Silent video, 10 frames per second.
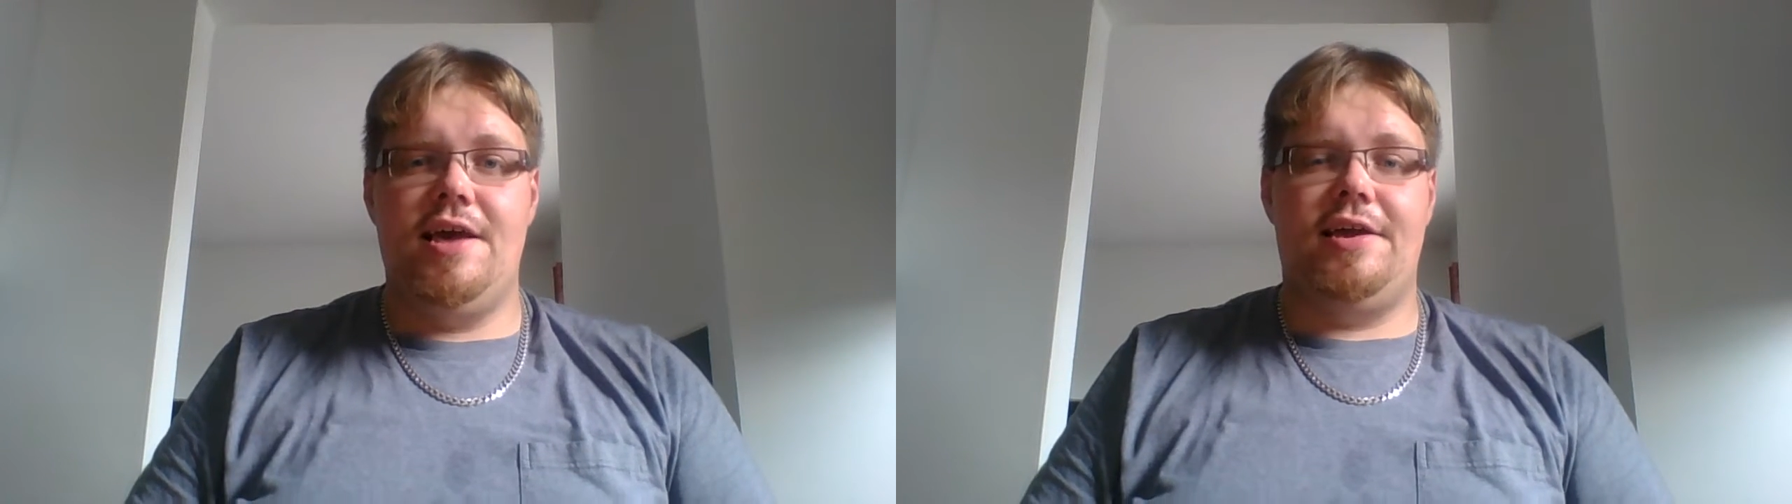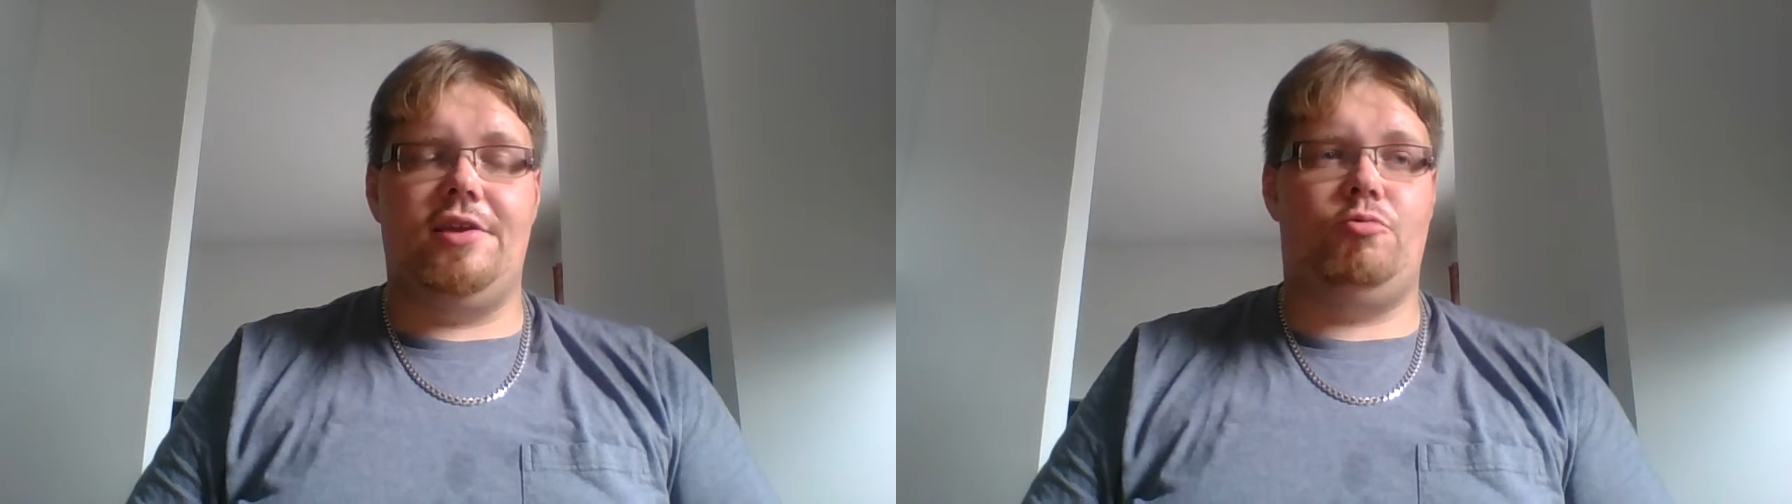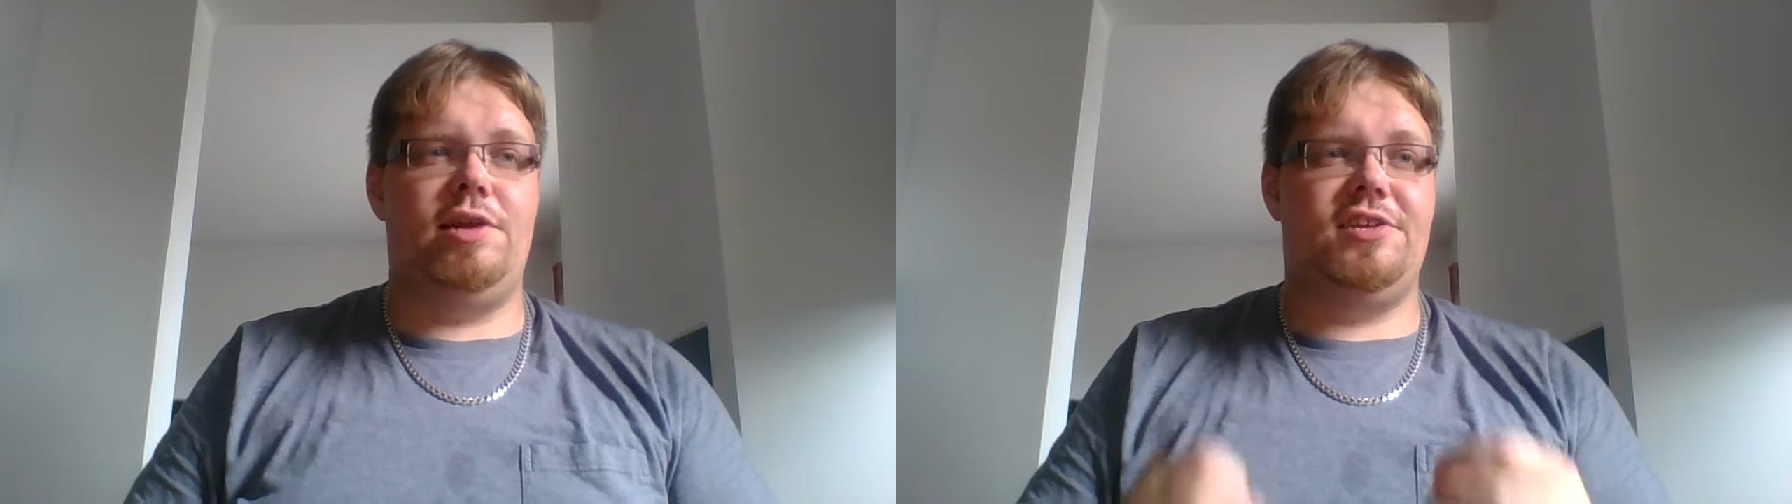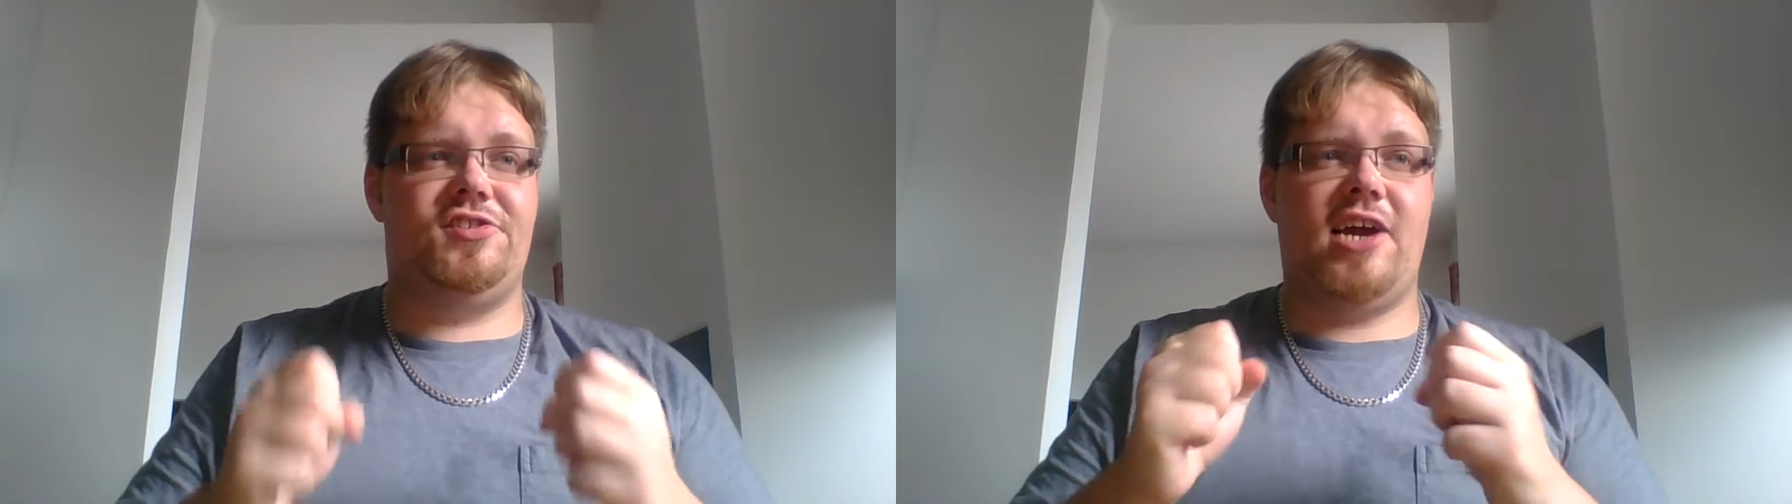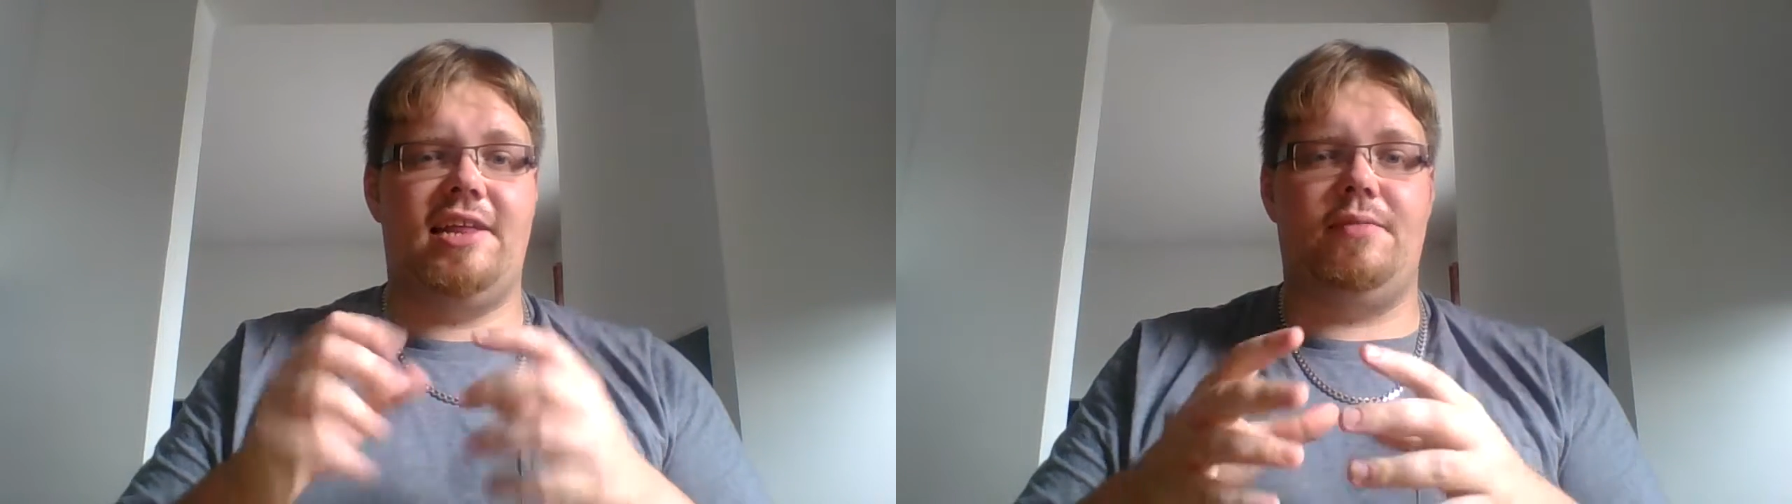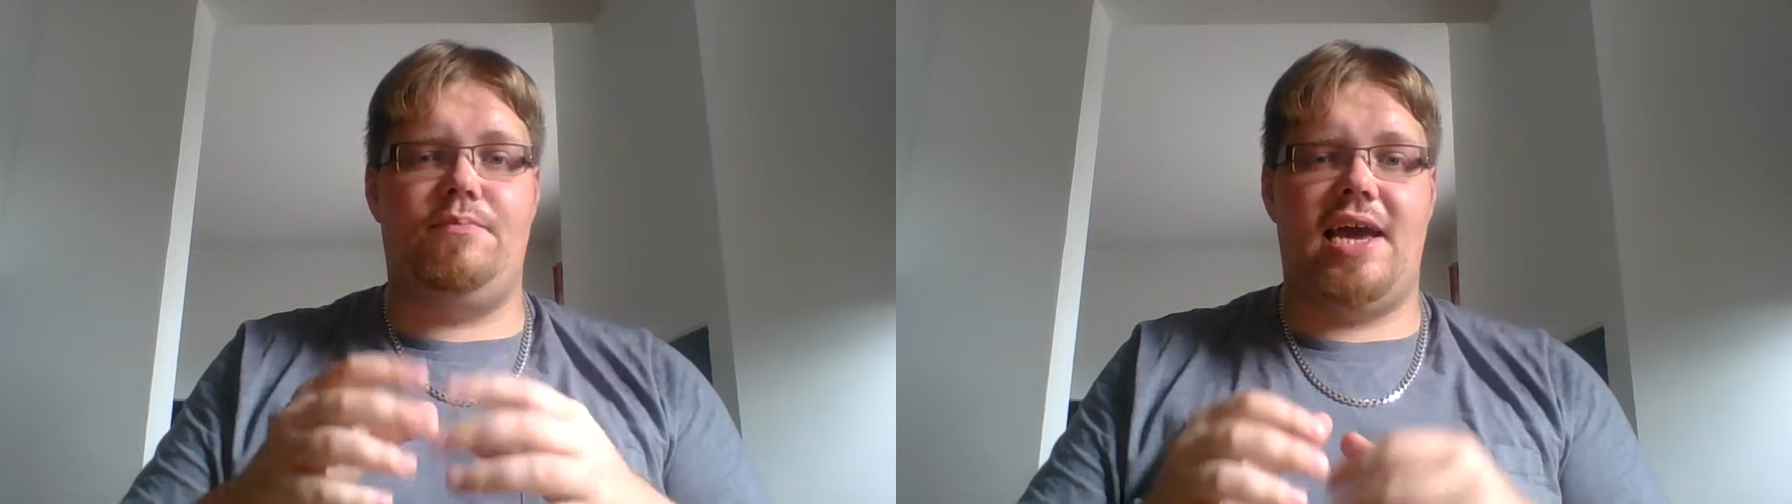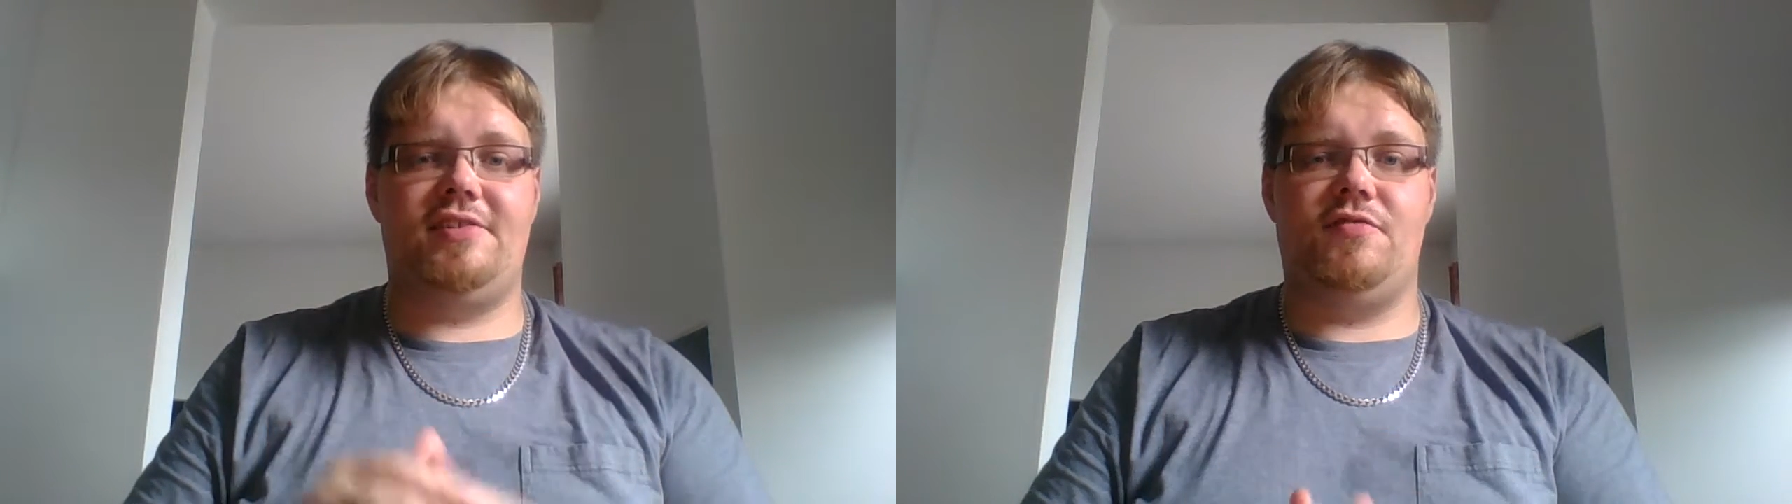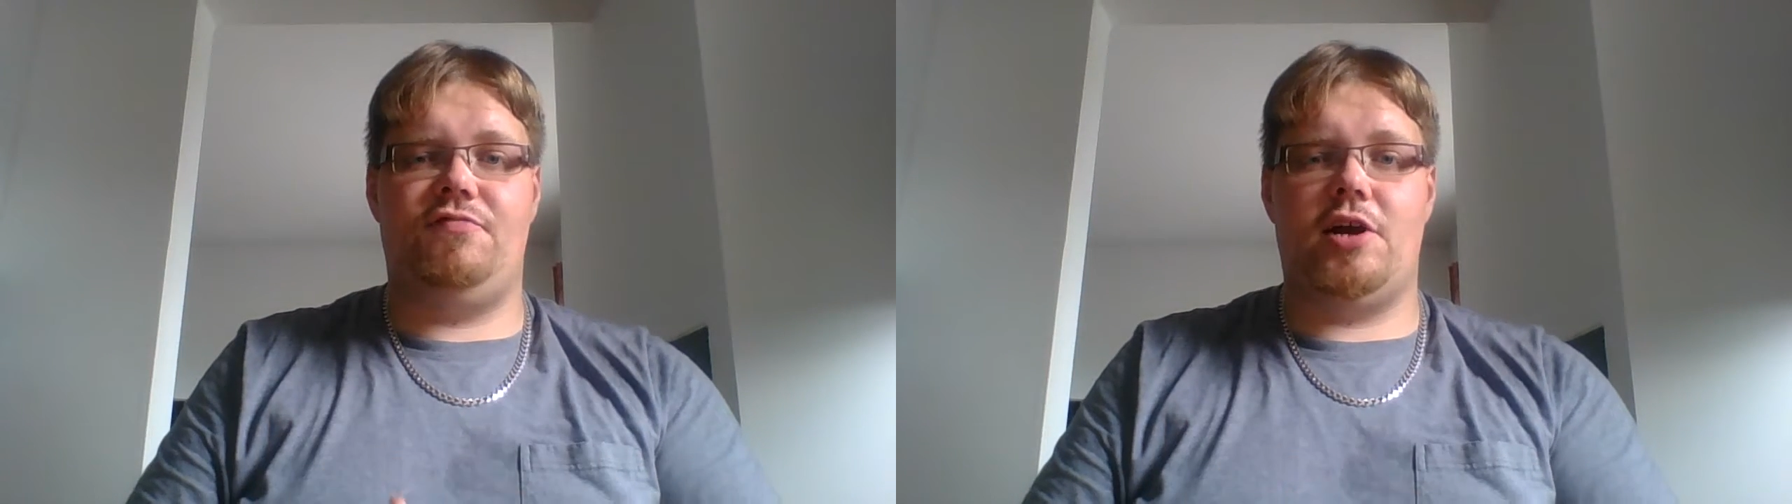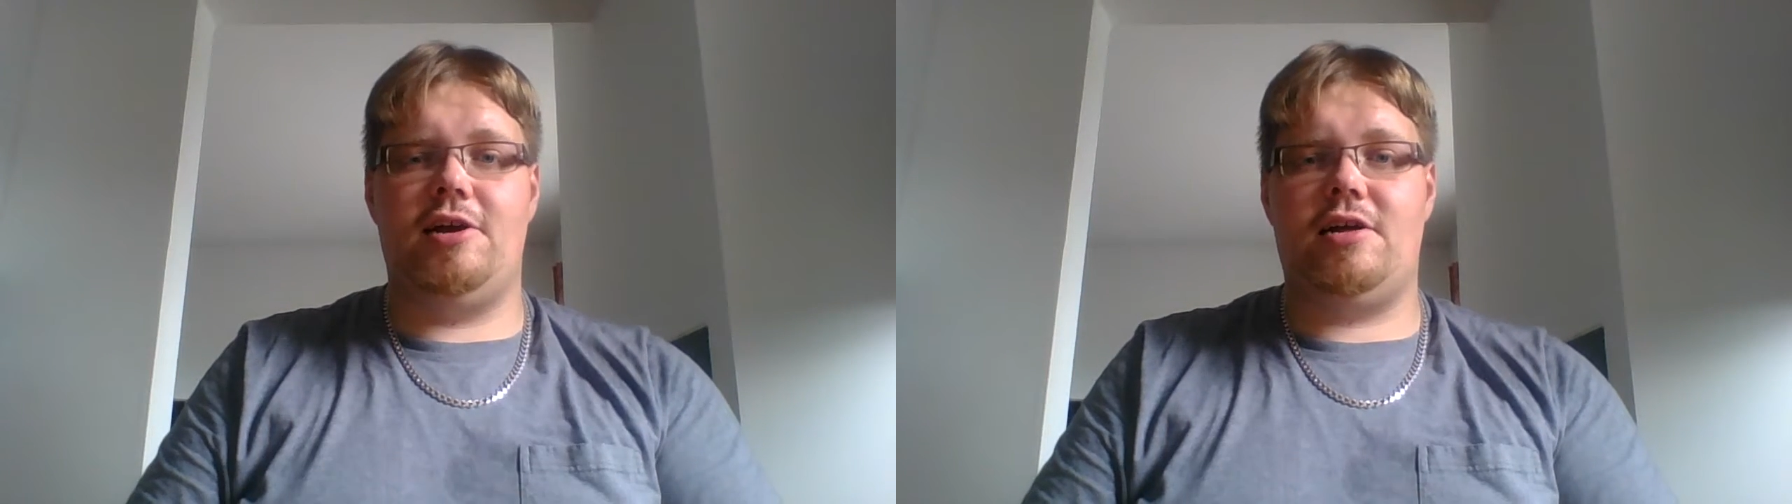We decided to base it very